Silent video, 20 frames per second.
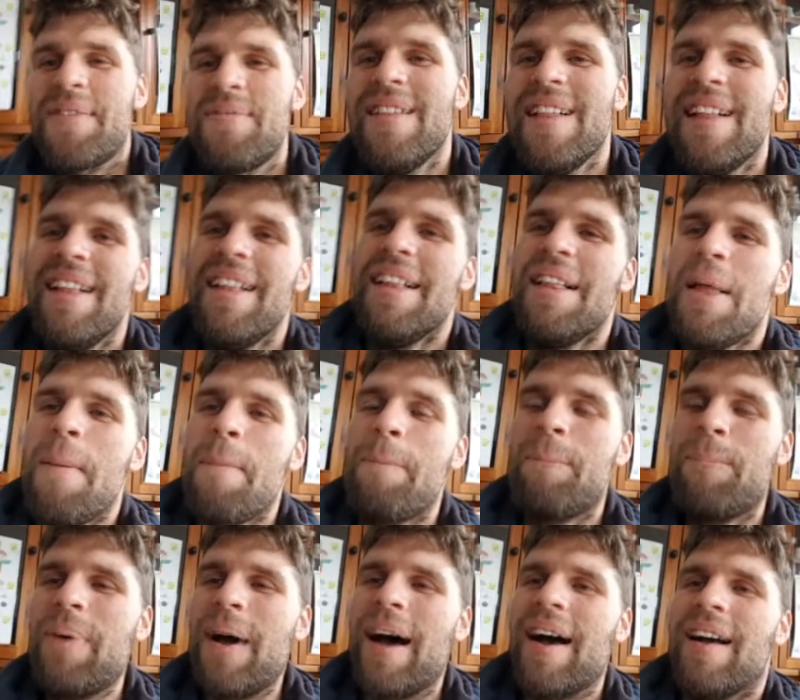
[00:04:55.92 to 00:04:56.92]
um,
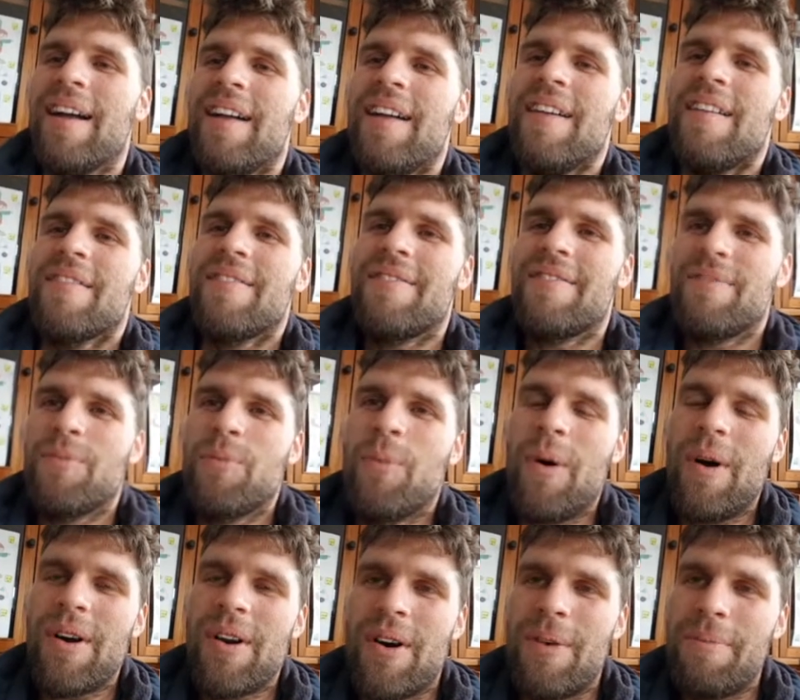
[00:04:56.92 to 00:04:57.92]
but
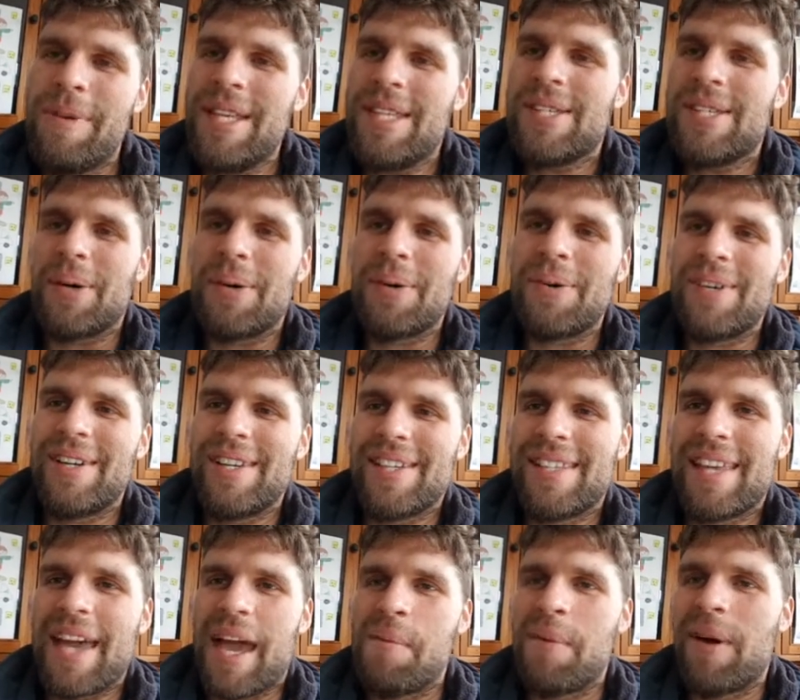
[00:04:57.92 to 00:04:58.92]
what got me sold on
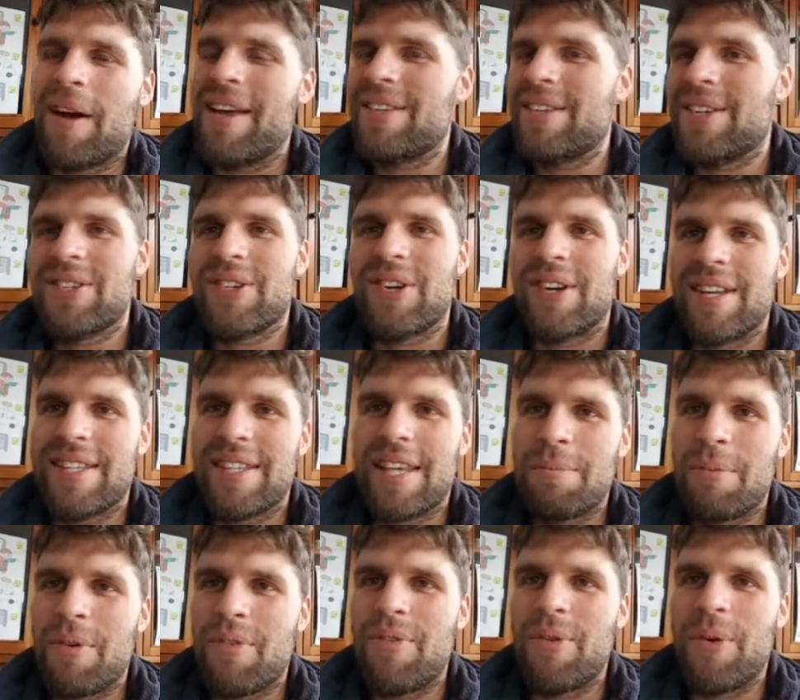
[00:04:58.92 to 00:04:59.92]
this game, like, as I was trying to say
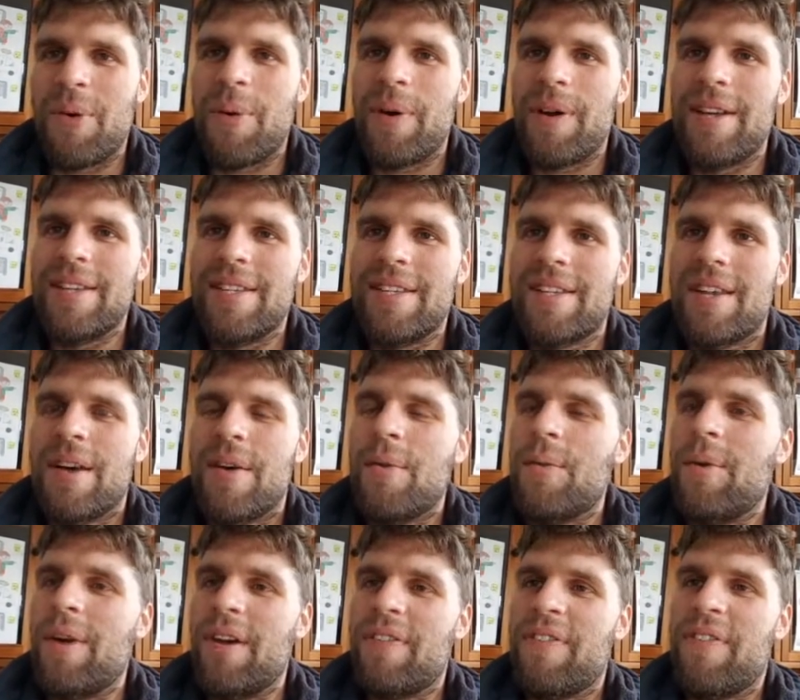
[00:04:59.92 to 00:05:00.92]
before, is
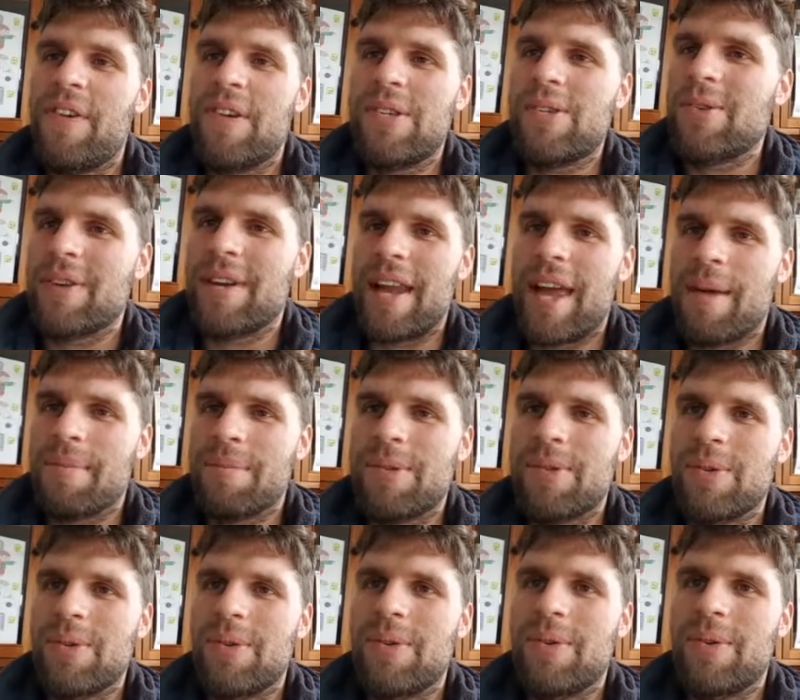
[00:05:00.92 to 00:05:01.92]
when I first in App
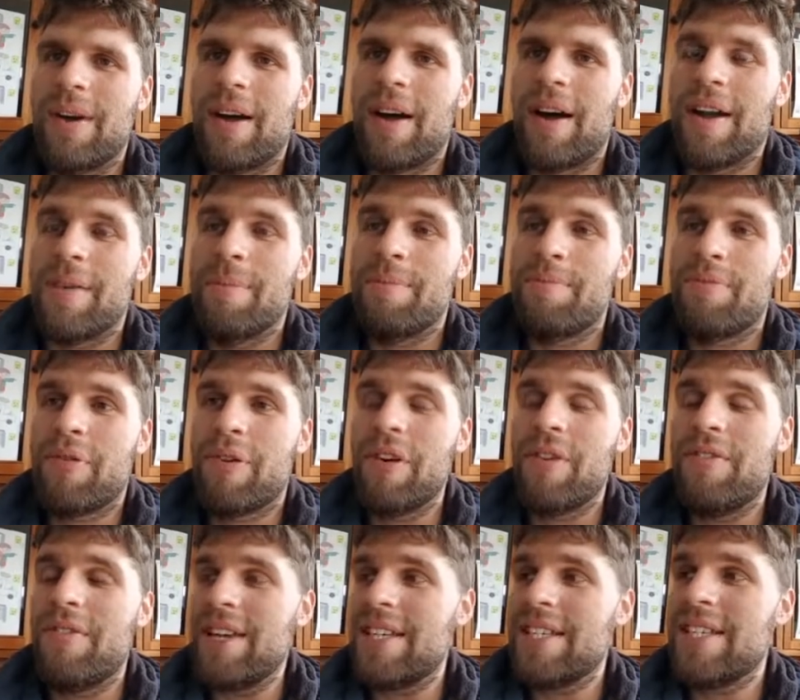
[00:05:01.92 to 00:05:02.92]
Store, I
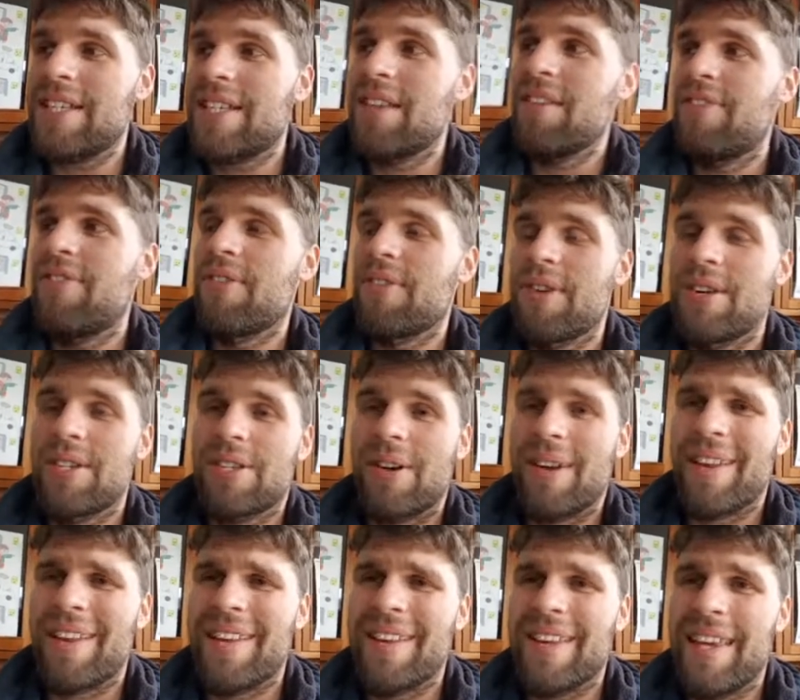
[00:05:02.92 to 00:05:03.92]
pre-registered for it so
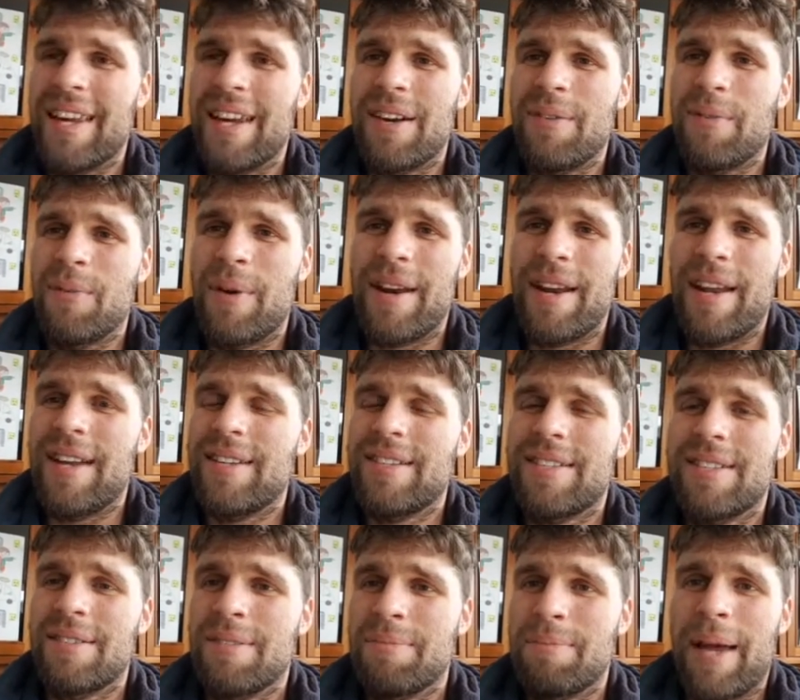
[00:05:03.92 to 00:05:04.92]
I can get it when
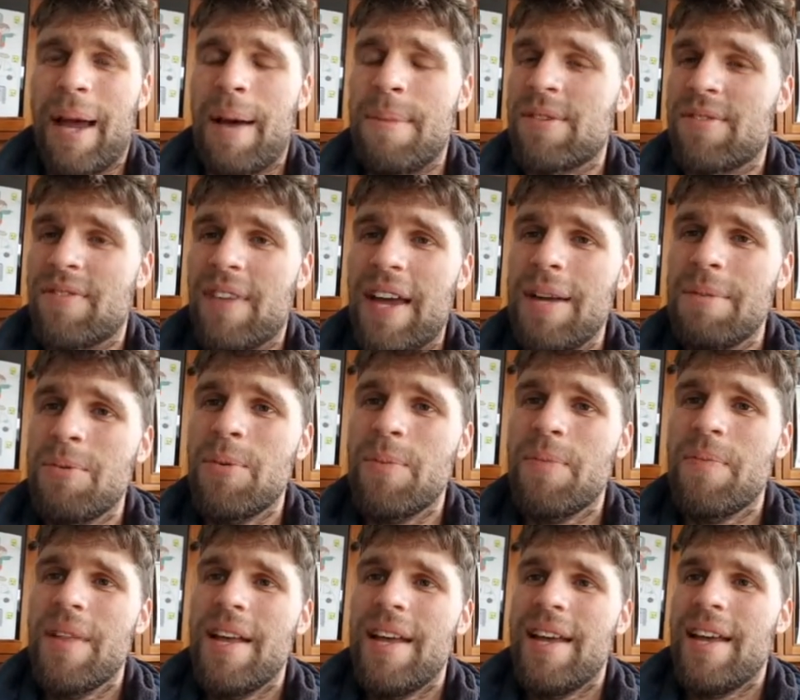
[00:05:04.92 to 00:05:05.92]
it becomes available.